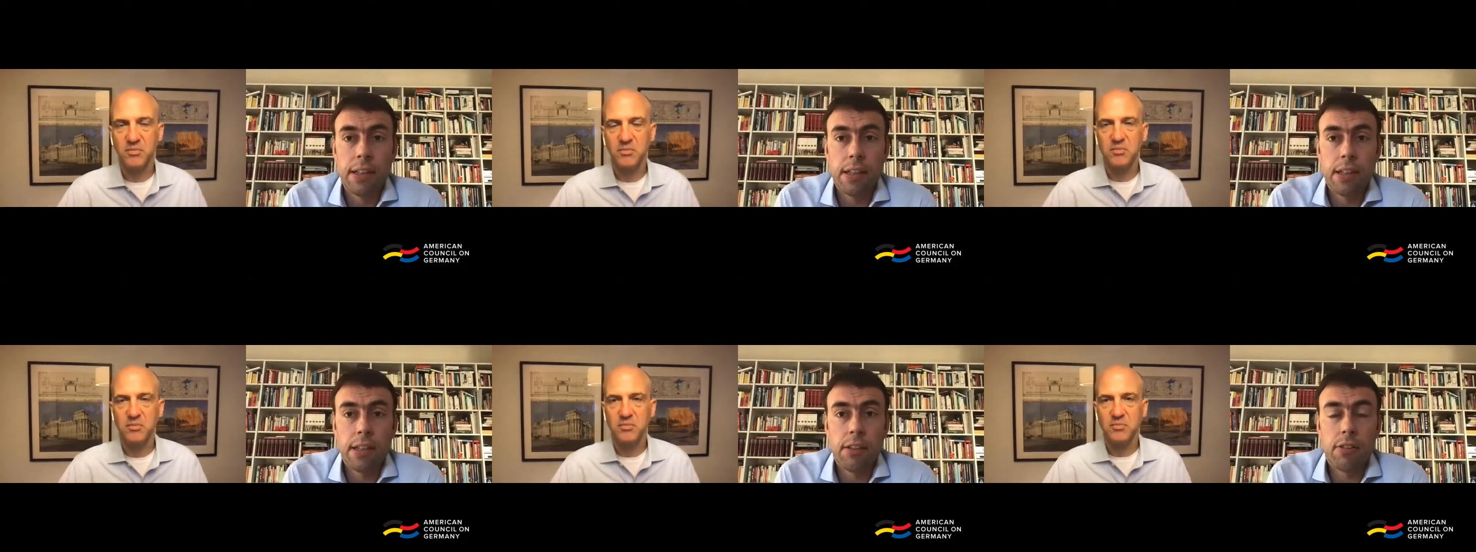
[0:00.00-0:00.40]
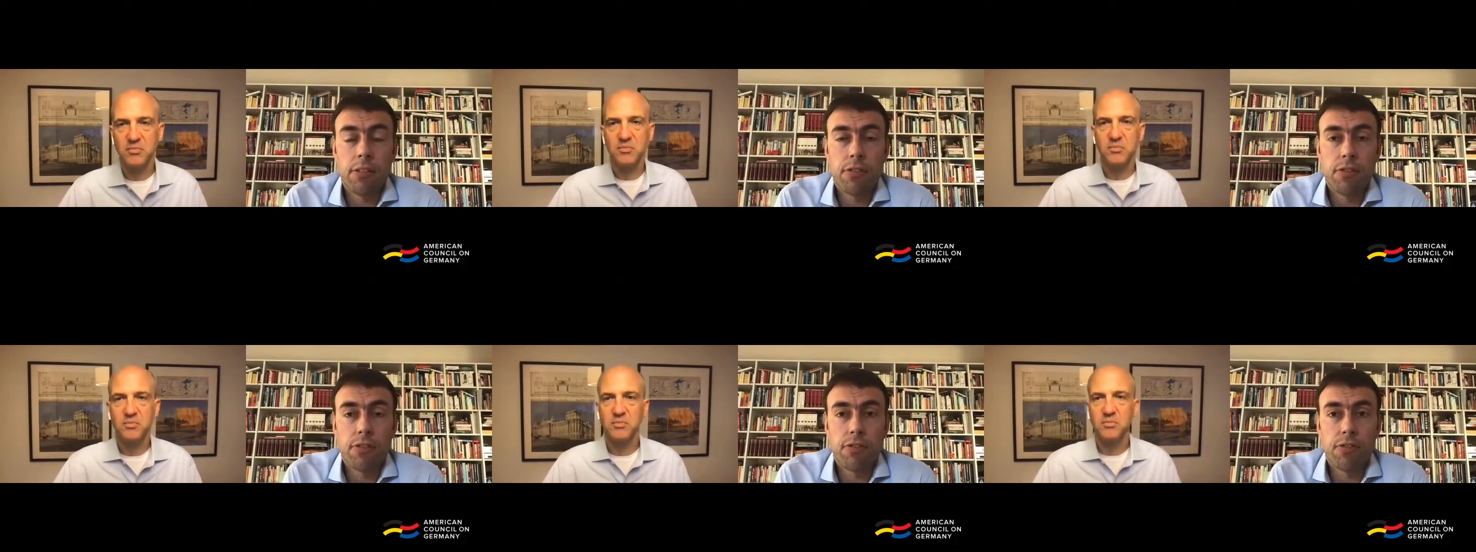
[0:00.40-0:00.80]
Speaker 1: in
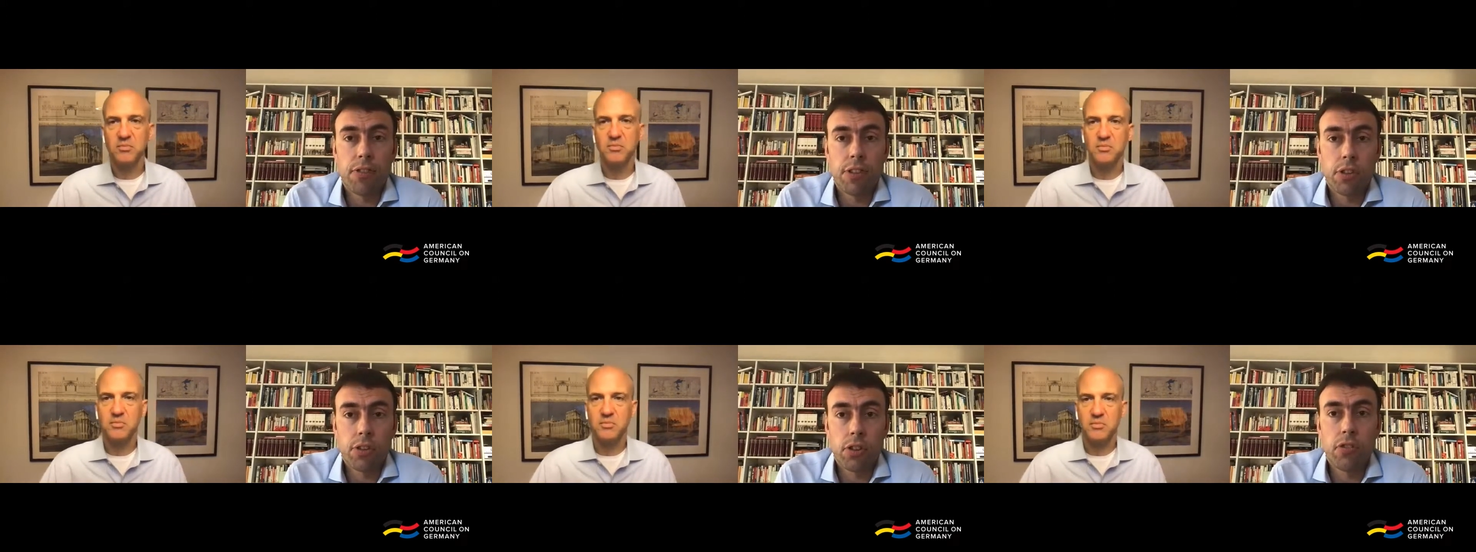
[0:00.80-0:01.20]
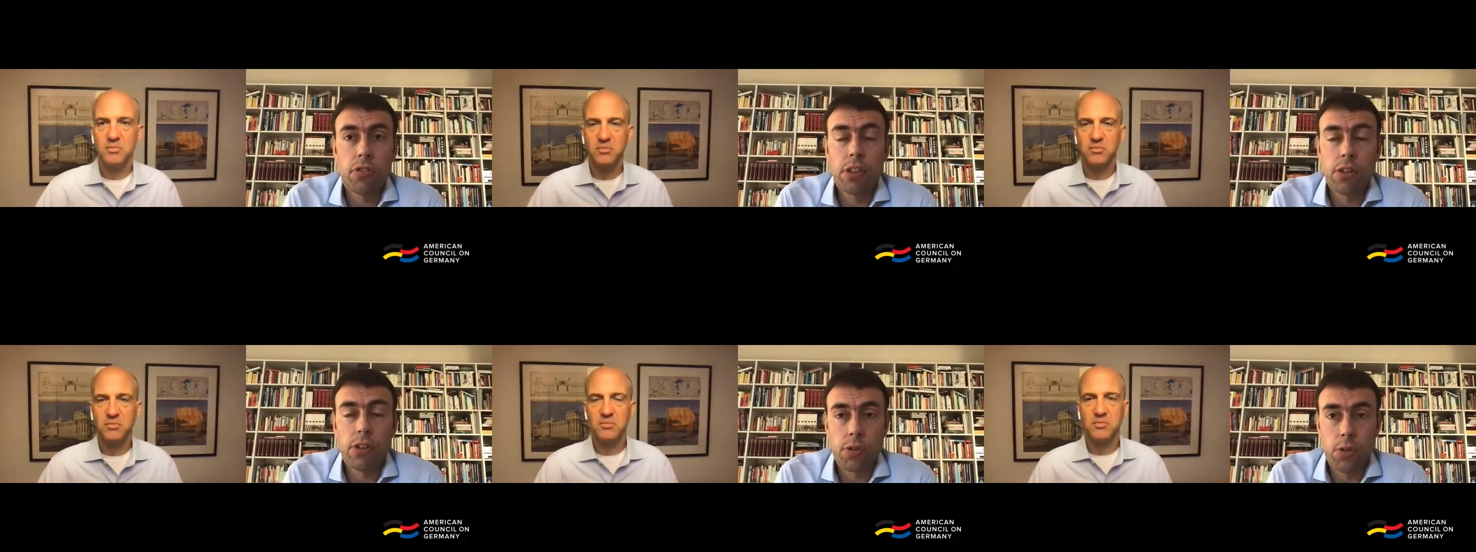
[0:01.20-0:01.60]

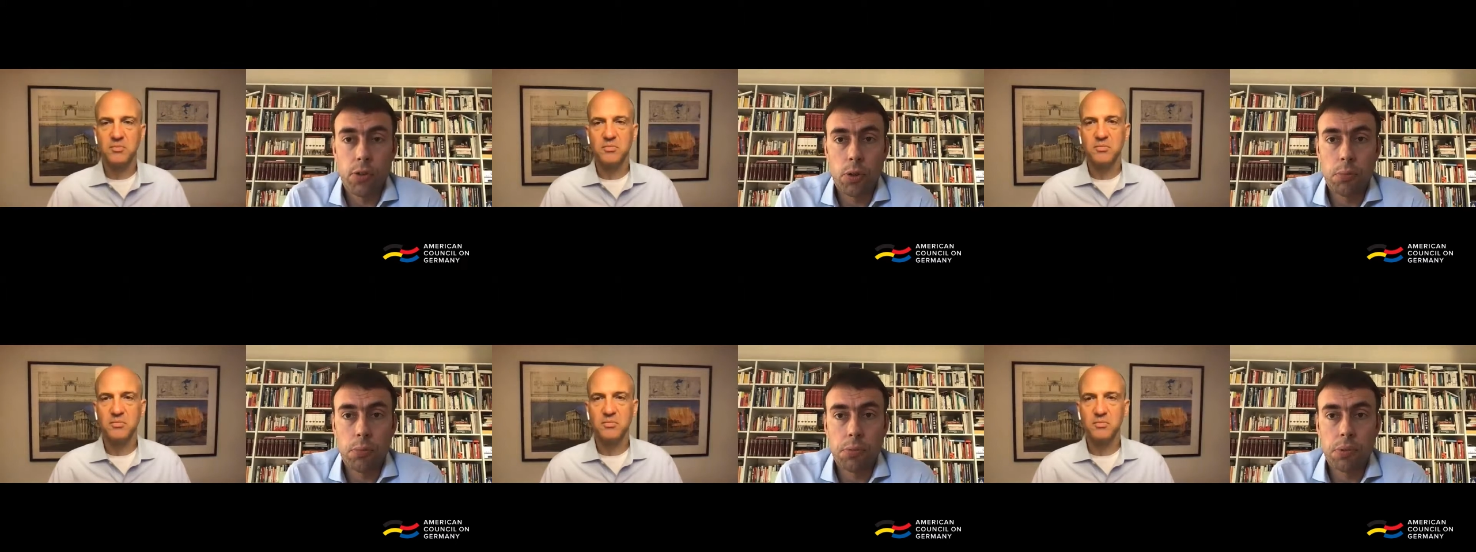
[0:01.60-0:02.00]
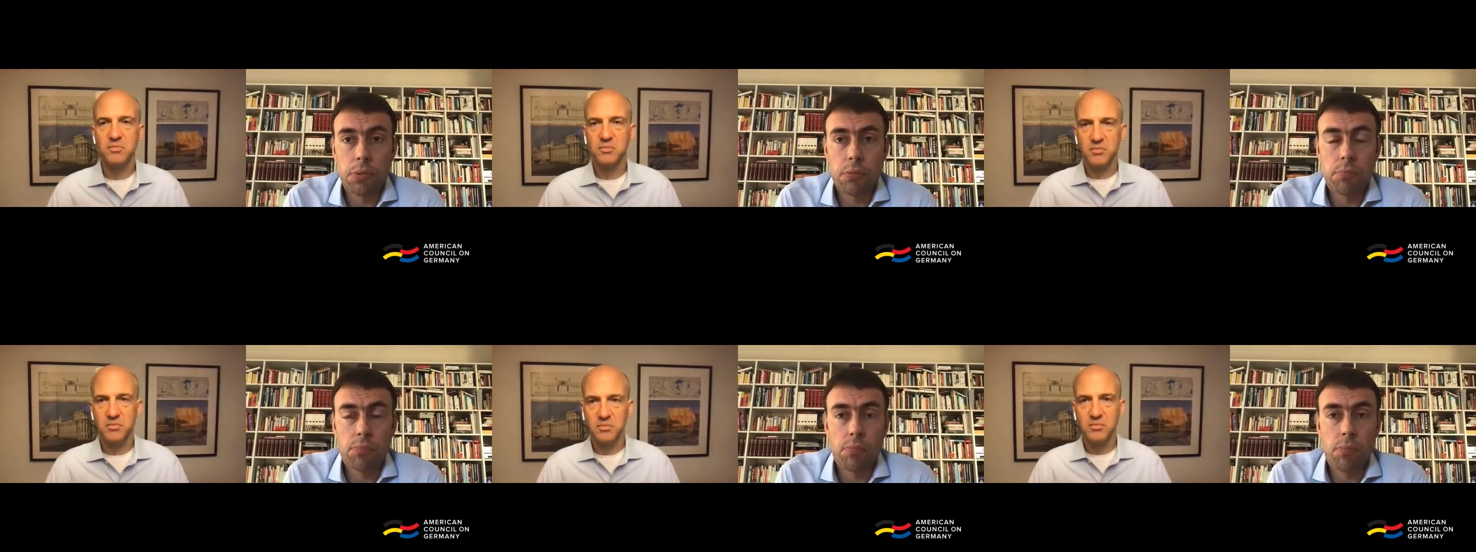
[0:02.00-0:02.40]
philosophical
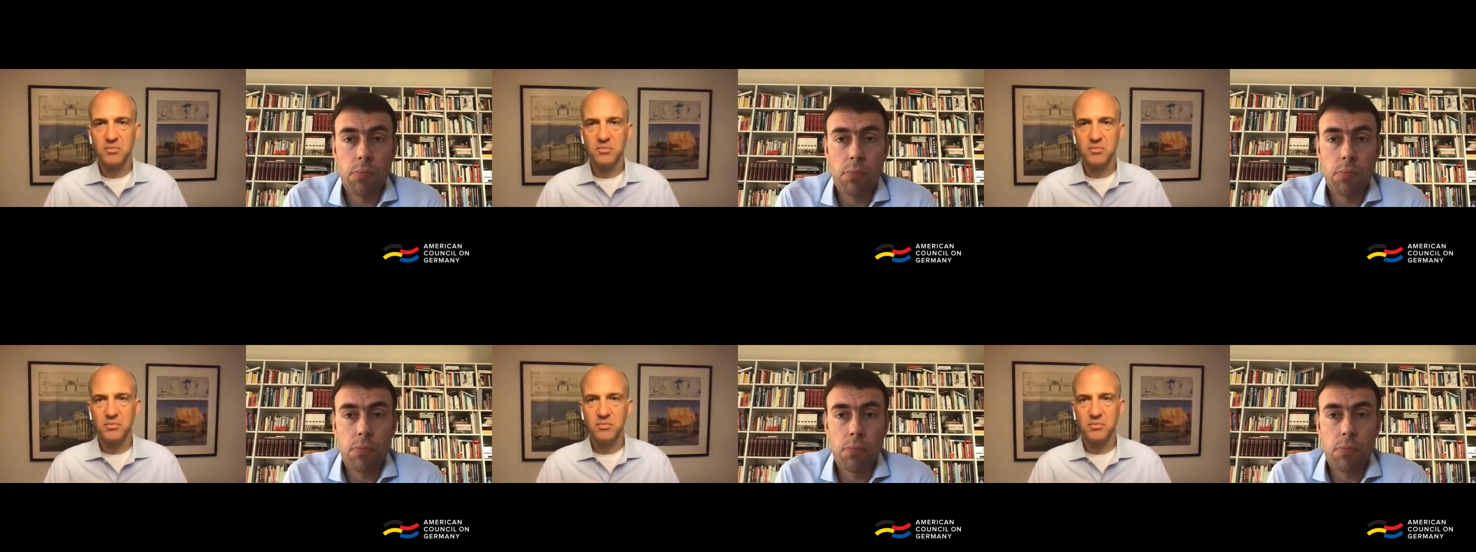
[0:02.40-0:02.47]
terms,